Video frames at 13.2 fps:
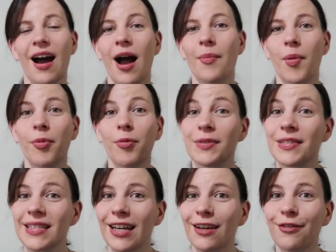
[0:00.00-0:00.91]
But we'll
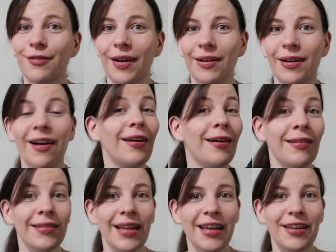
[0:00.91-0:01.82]
see. If
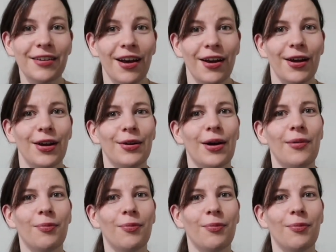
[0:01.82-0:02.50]
I'll let you know